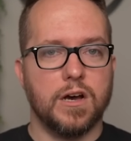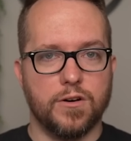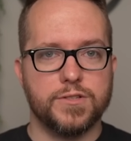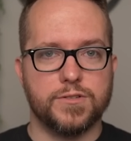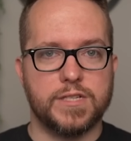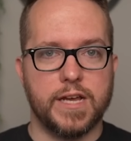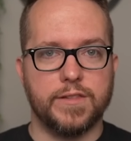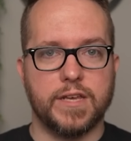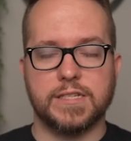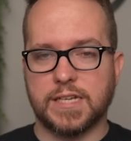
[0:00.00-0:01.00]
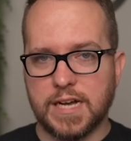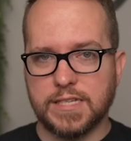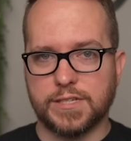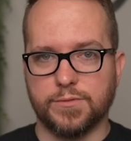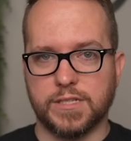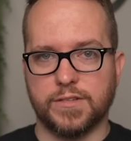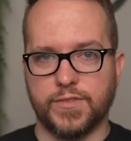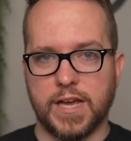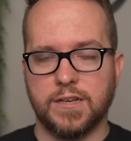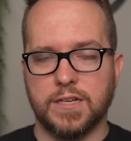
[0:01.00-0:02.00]
I'll also say that as a consequence of
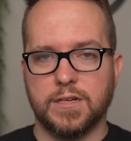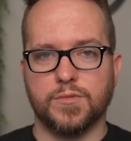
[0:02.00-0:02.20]
that,